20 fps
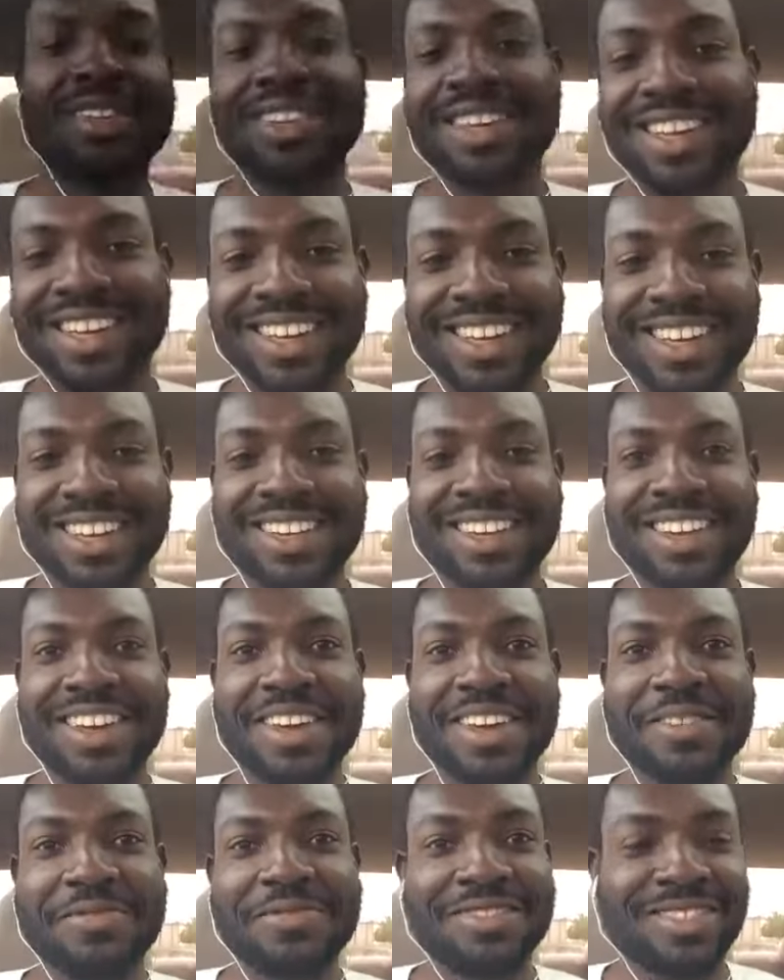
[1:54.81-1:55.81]
Hey,
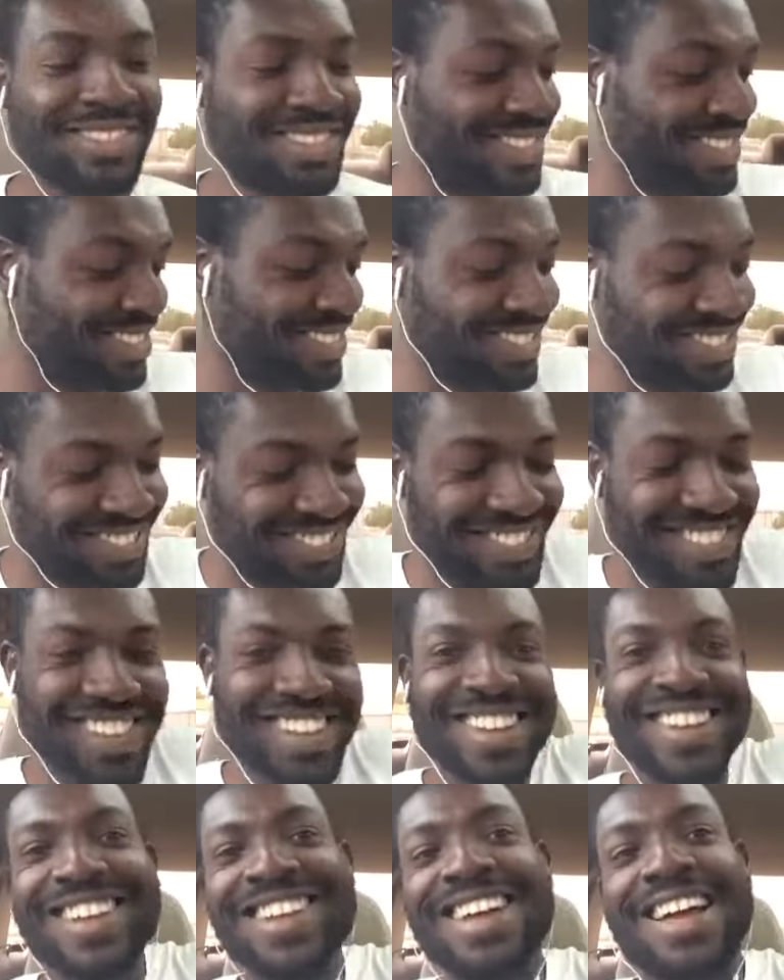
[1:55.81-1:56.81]
Clive.
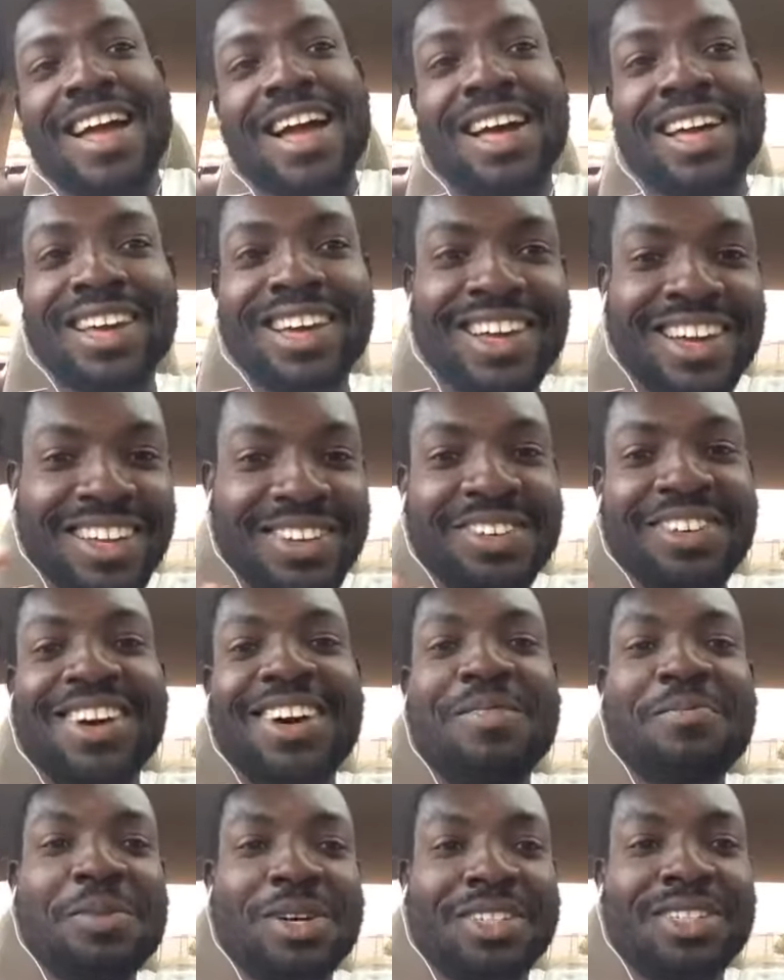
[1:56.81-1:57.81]
I don't
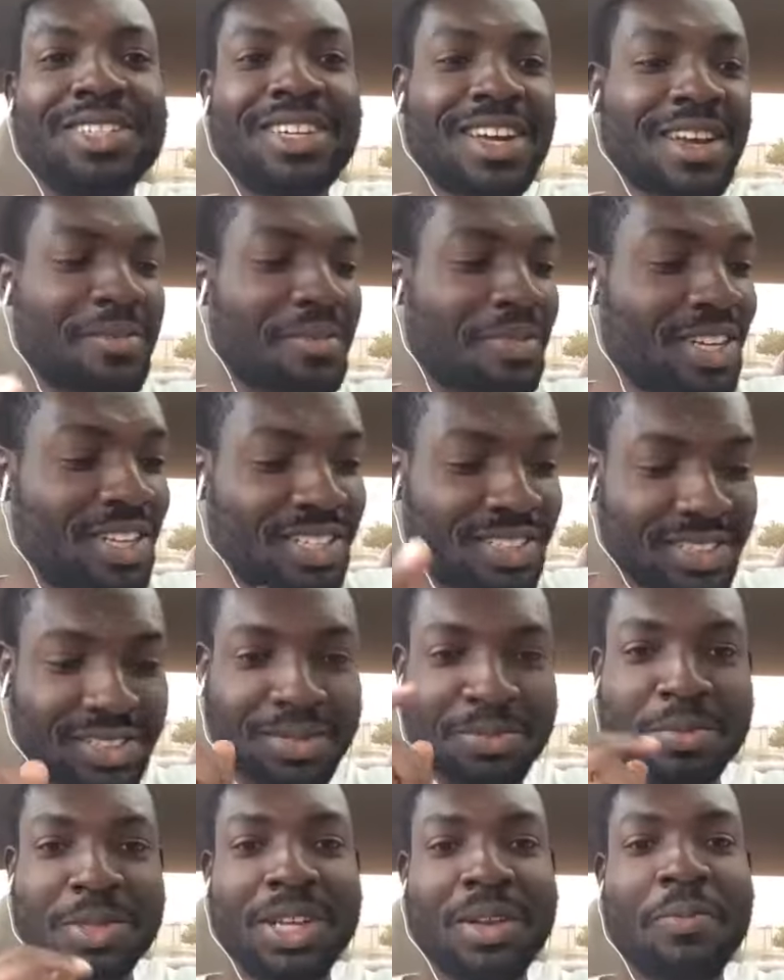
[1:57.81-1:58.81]
have much time, guys,
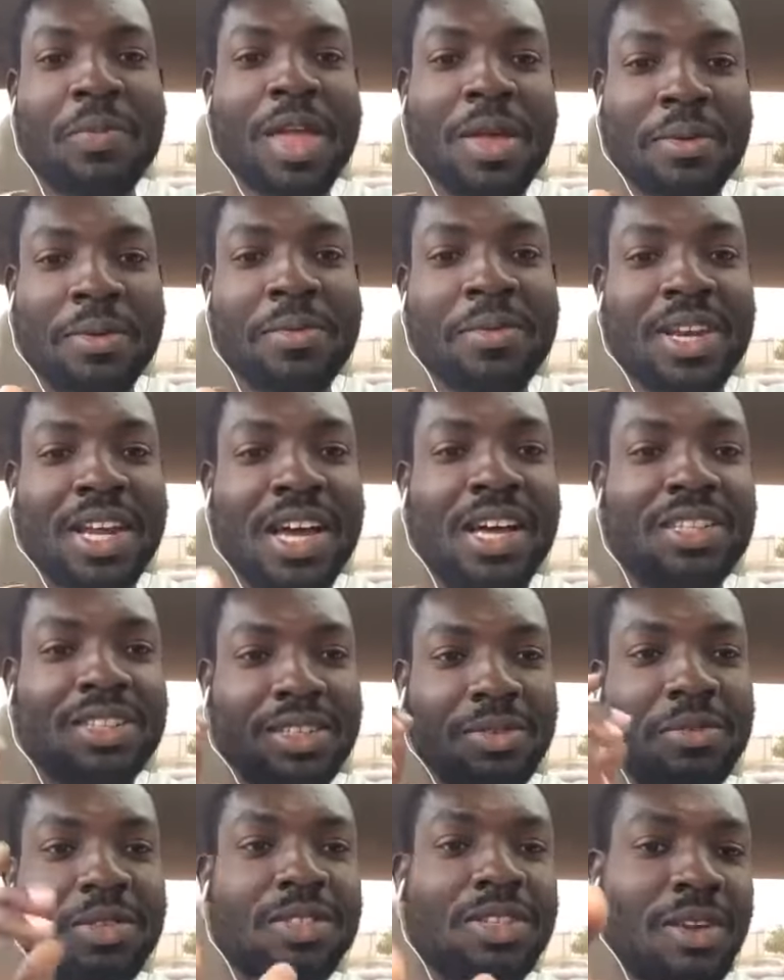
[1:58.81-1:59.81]
but people have been
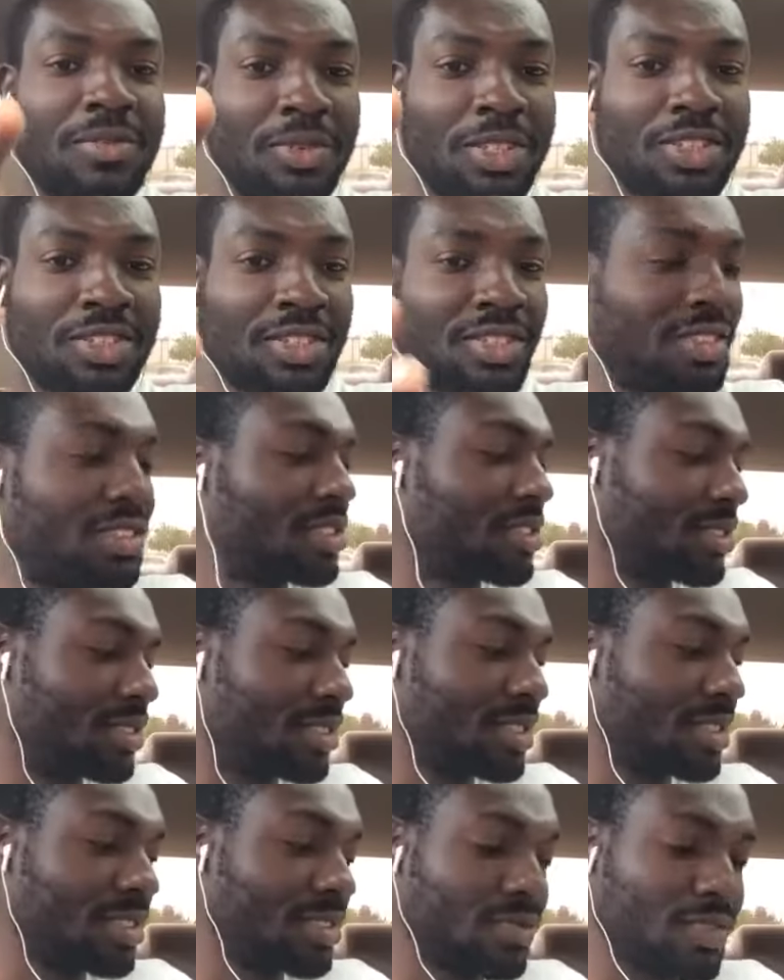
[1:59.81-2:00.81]
asking me, so I'm just going to
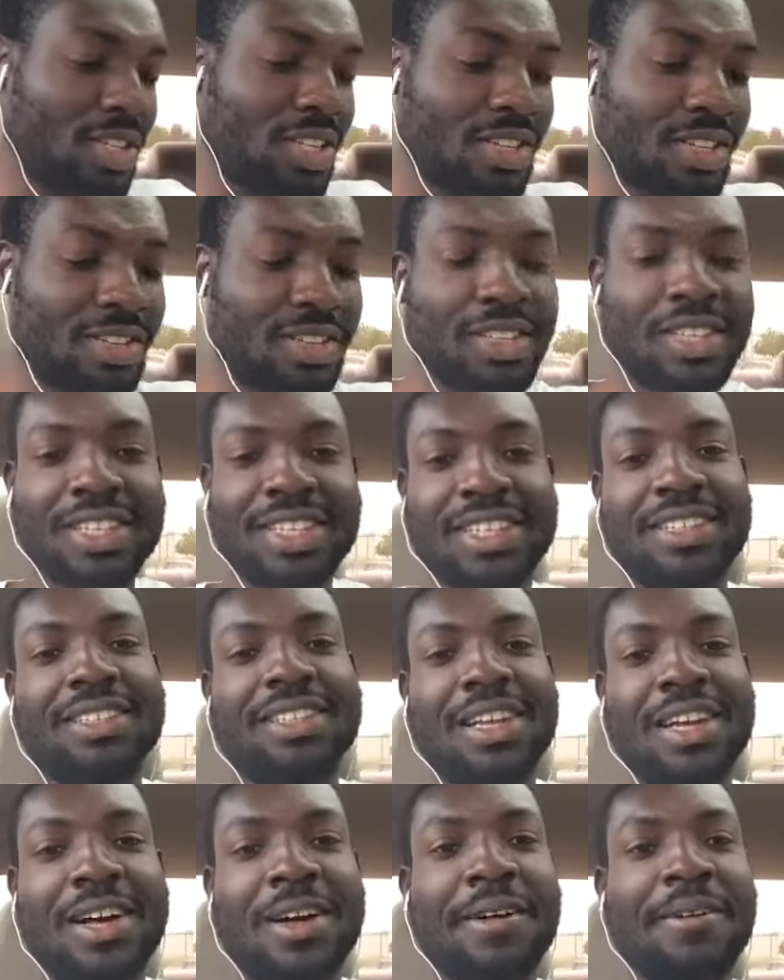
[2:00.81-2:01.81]
shoot this video
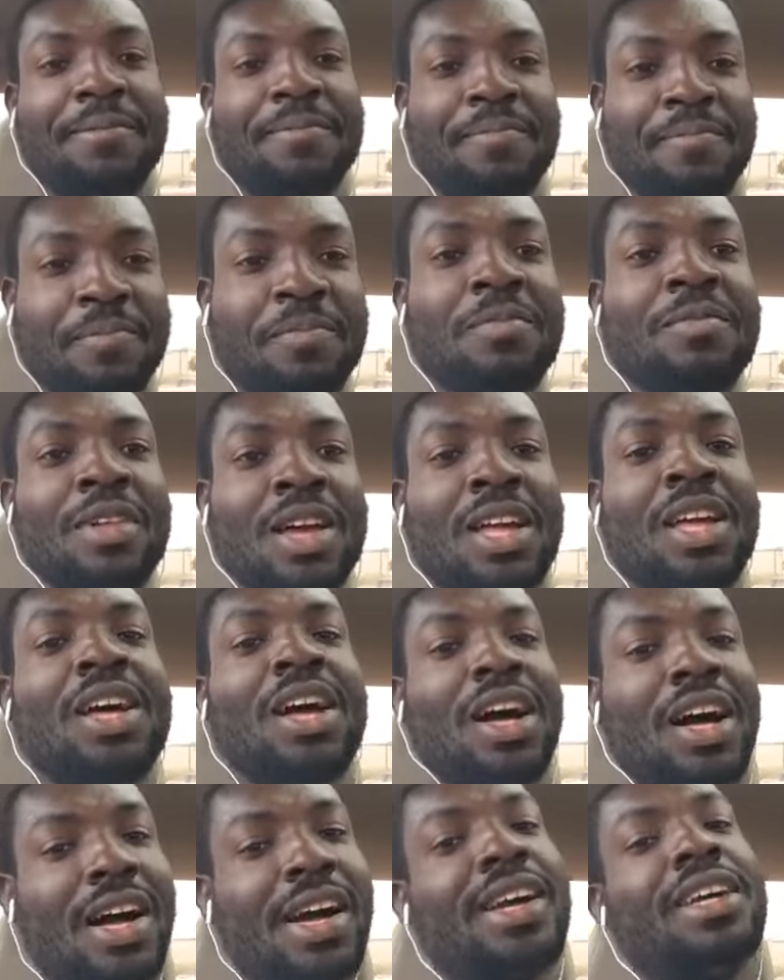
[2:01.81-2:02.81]
because
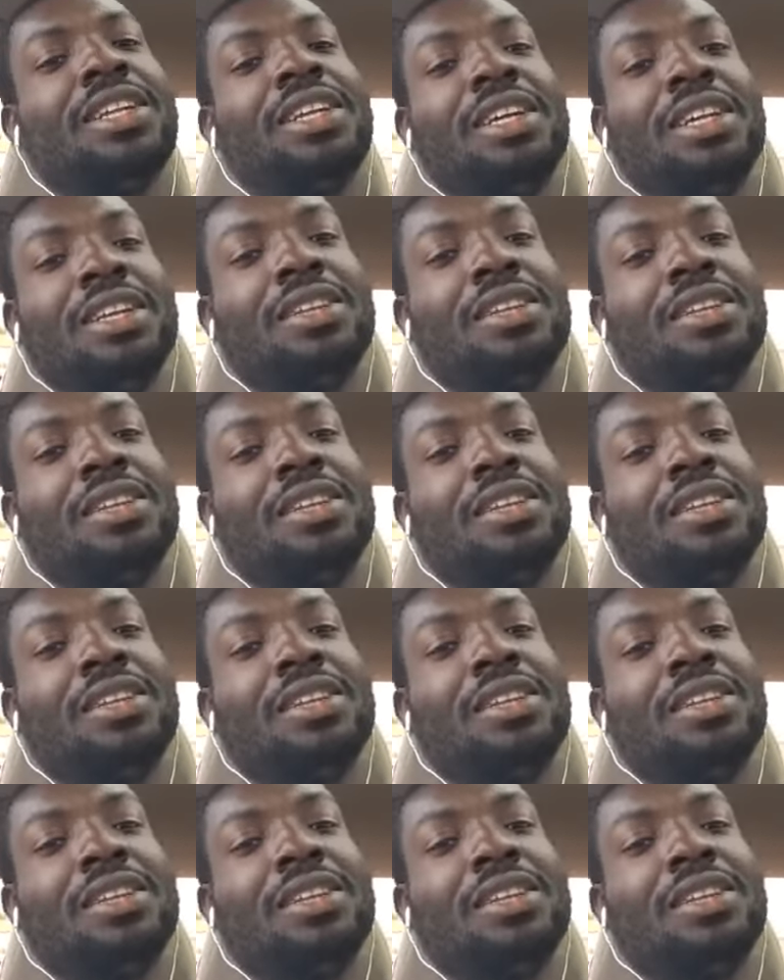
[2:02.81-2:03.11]
I need